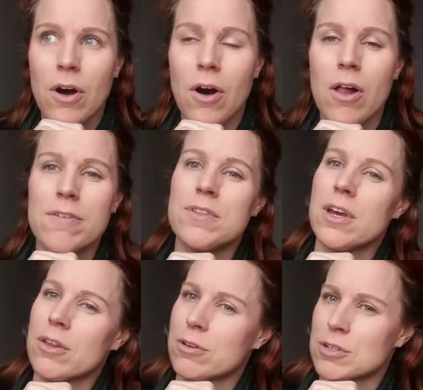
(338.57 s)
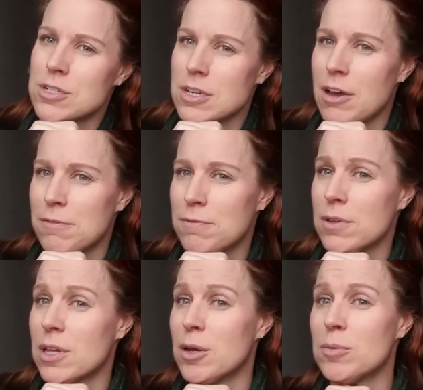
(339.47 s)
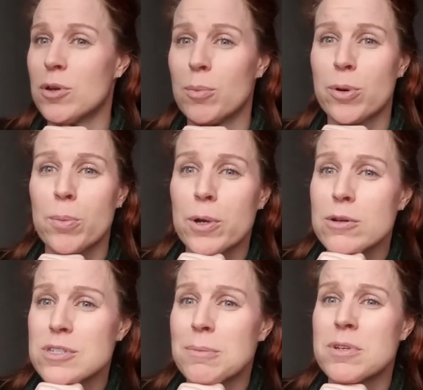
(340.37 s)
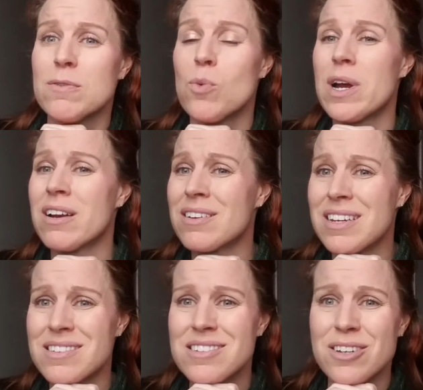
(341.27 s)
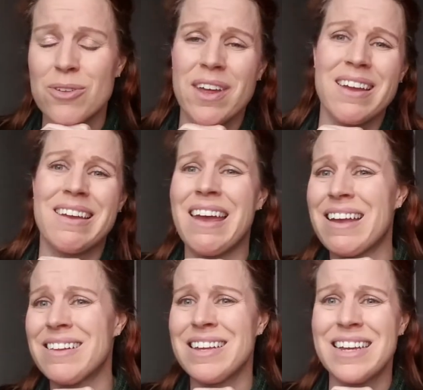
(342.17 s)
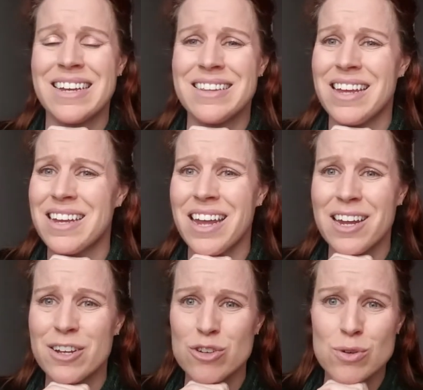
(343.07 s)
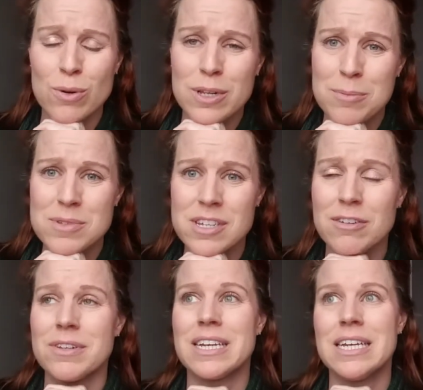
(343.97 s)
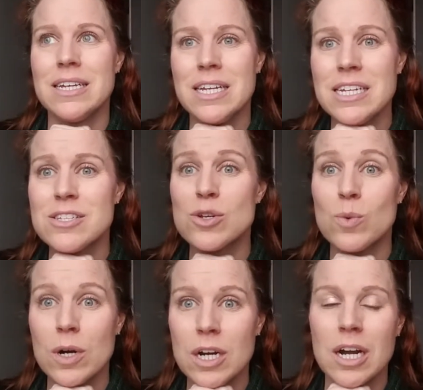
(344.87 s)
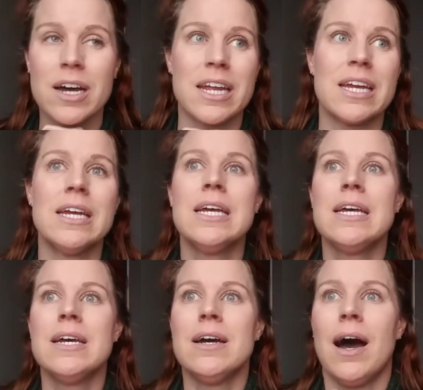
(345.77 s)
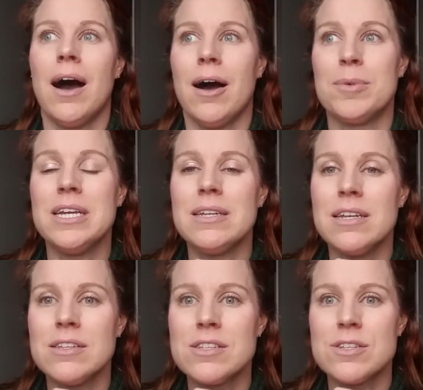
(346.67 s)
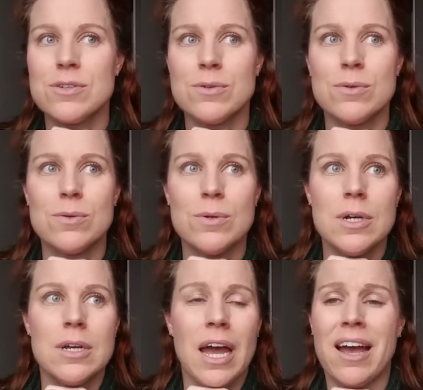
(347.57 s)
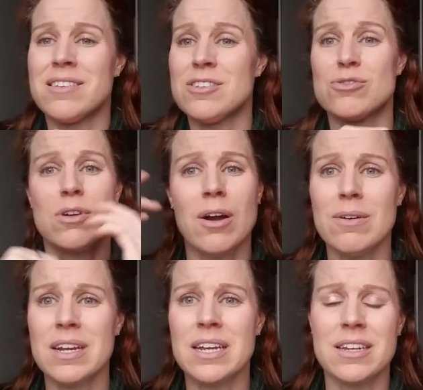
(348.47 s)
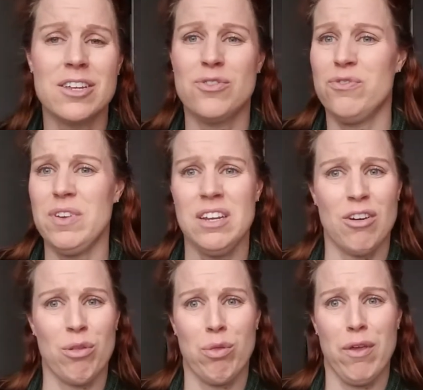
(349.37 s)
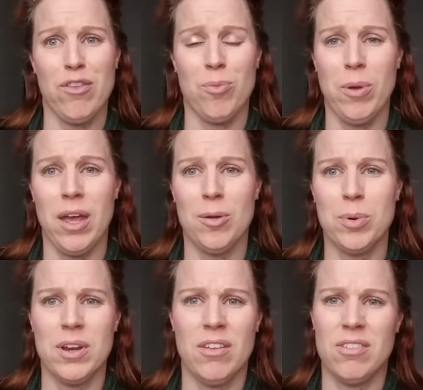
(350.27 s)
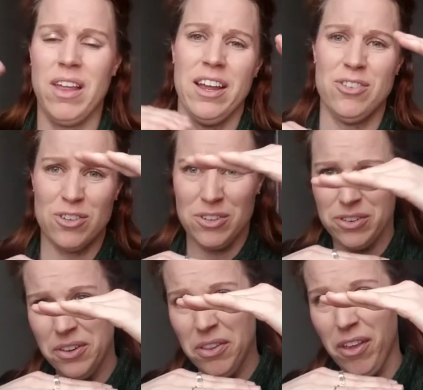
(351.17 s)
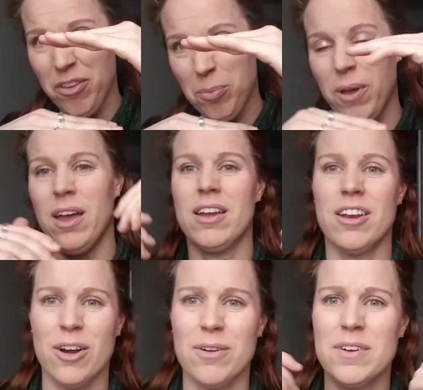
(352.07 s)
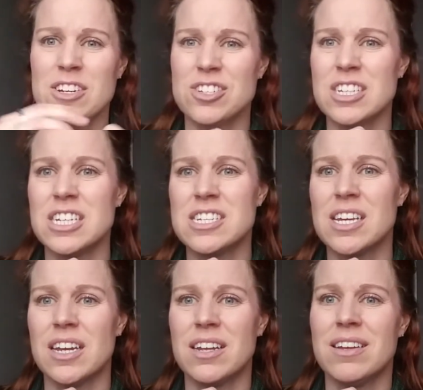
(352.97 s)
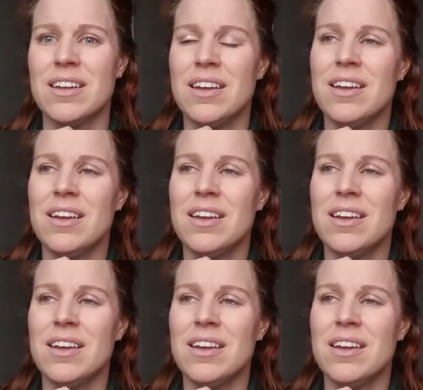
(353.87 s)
all of the other stuff, proprioceptive awareness, that gangly kid that can't control himself, like he needs to work on it. He needs to, as he's growing and his feet are this big, but his legs are this big, eventually he's gonna